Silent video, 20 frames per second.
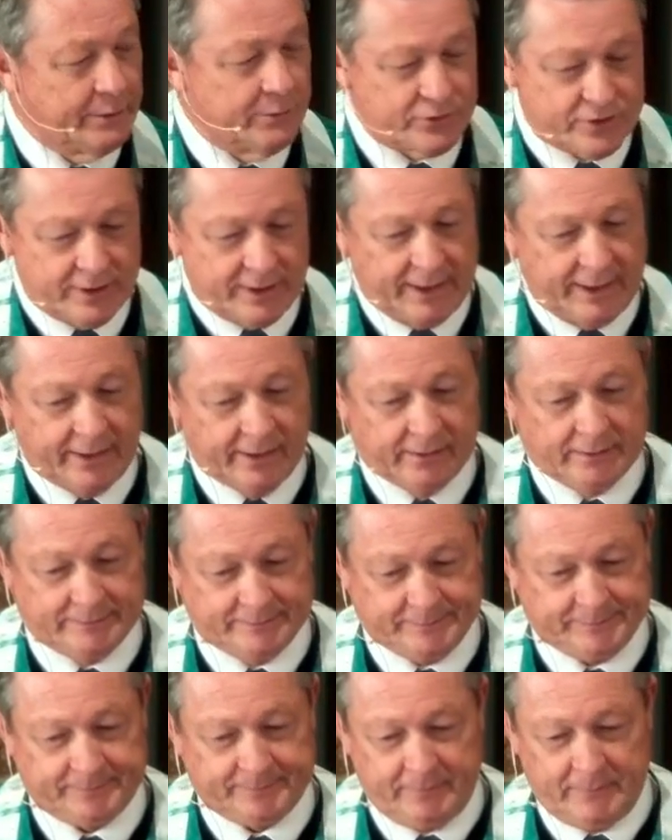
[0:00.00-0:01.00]
was there
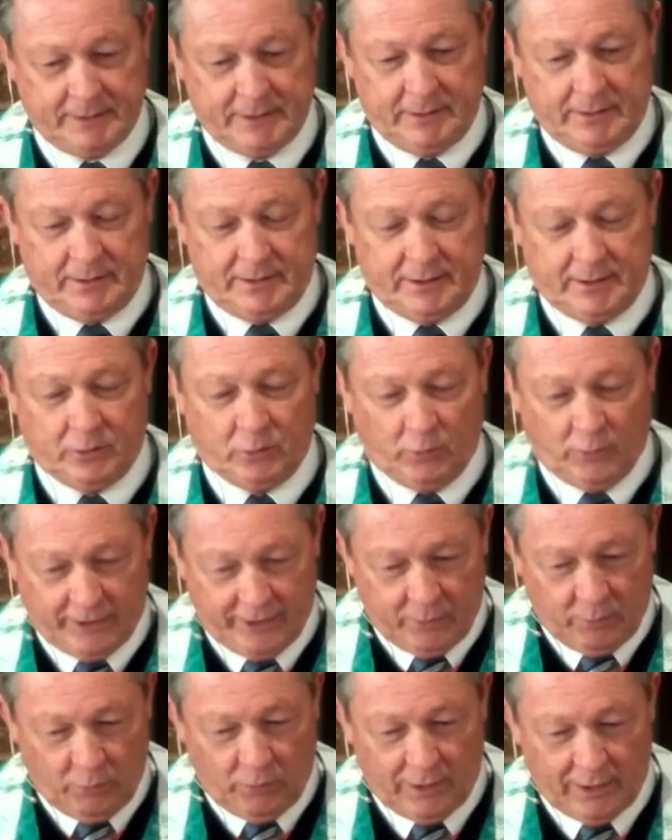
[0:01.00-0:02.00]
or where
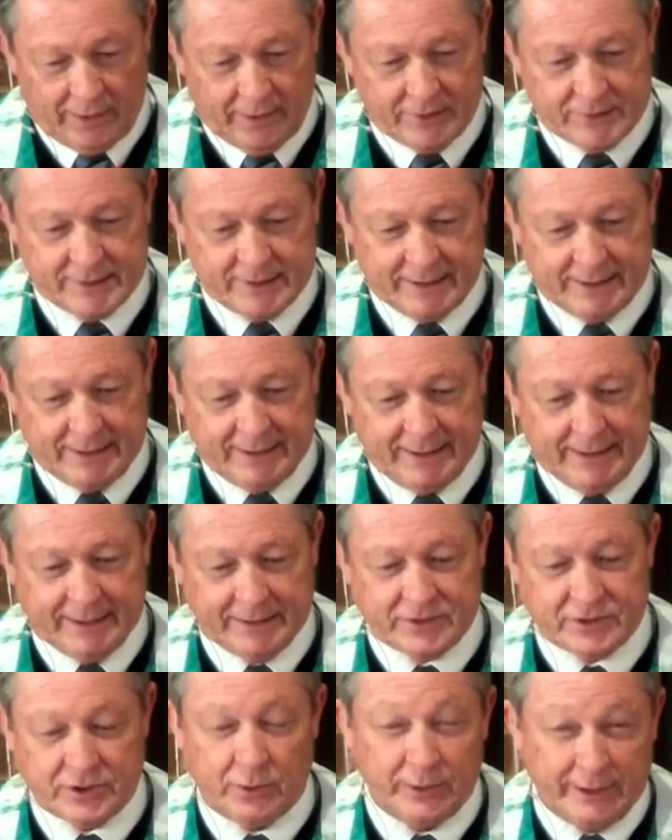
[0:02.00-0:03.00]
he was,
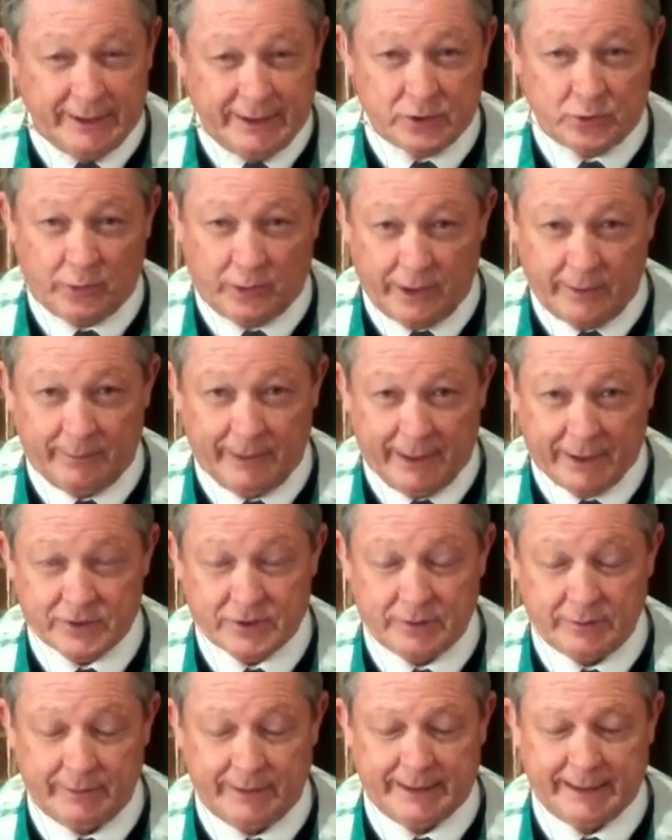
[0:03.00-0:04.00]
and so that his
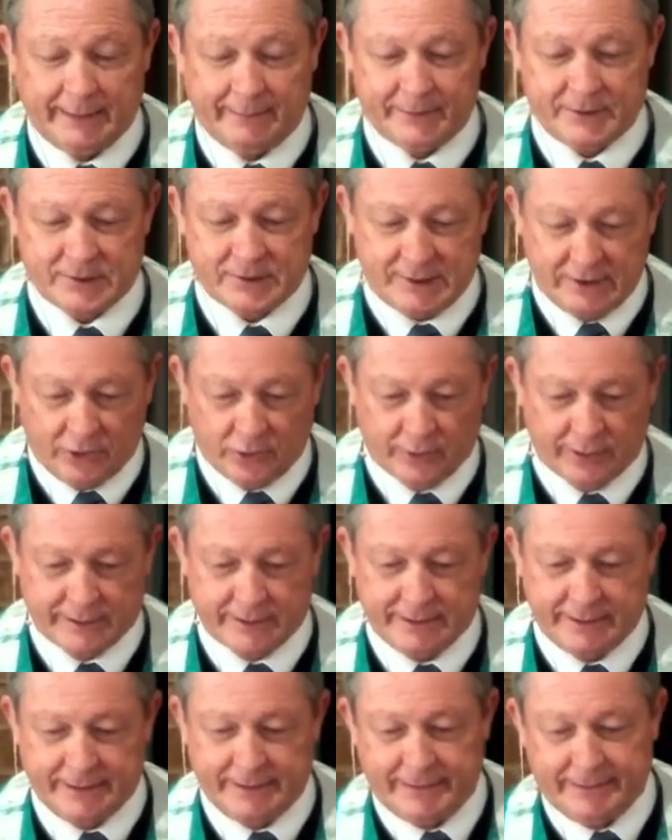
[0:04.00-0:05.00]
whereabouts could be kept a secret.
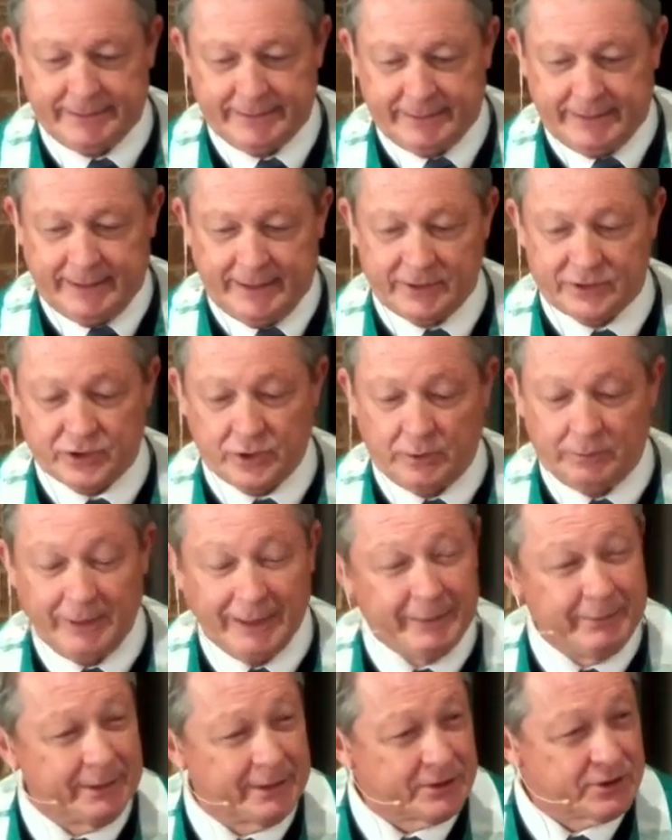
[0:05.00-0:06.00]
And so
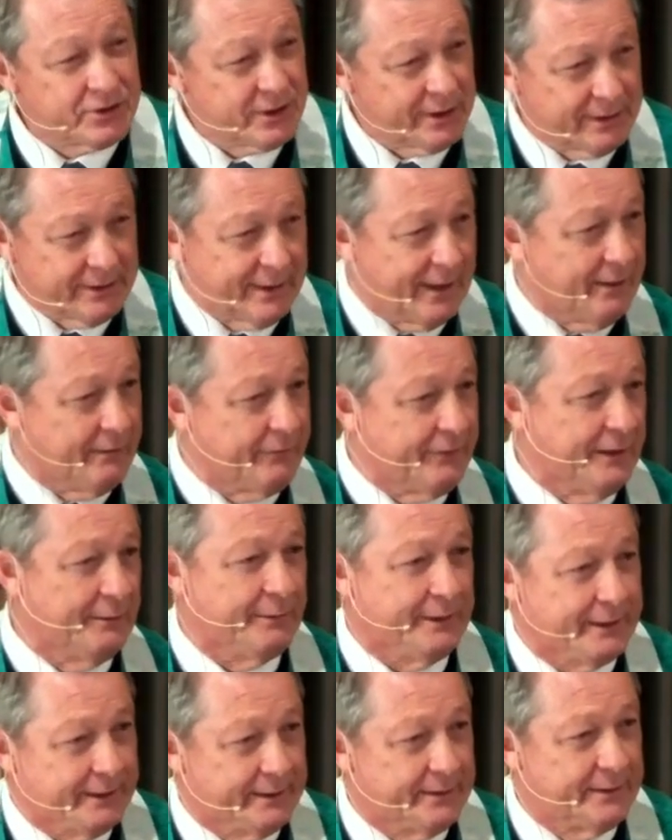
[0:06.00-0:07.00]
maybe a Gentile
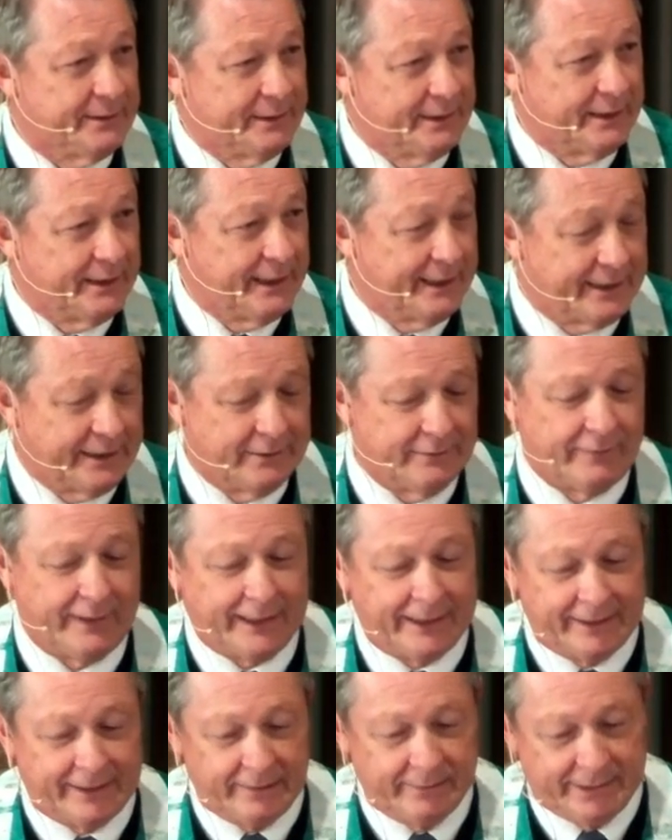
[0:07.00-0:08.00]
family had
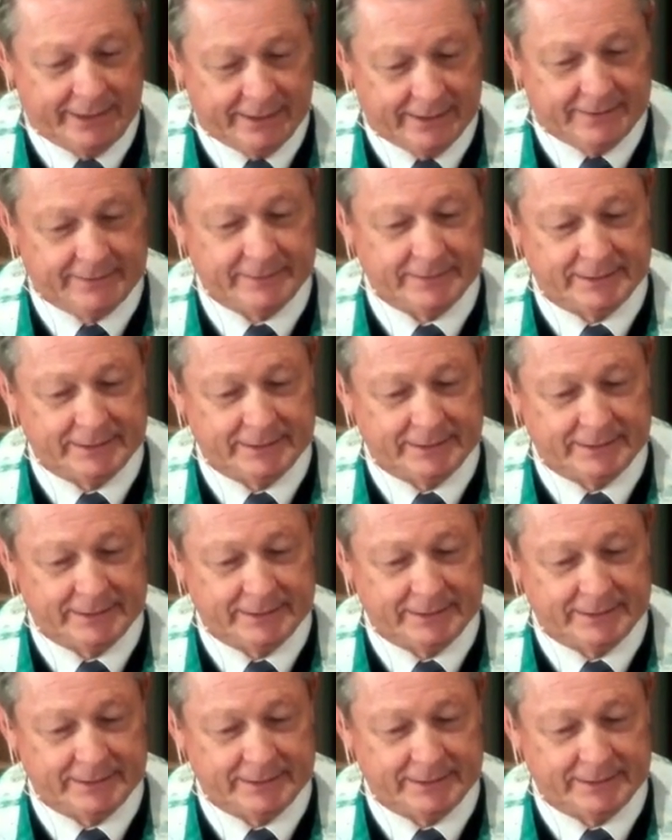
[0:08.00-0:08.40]
invited him in.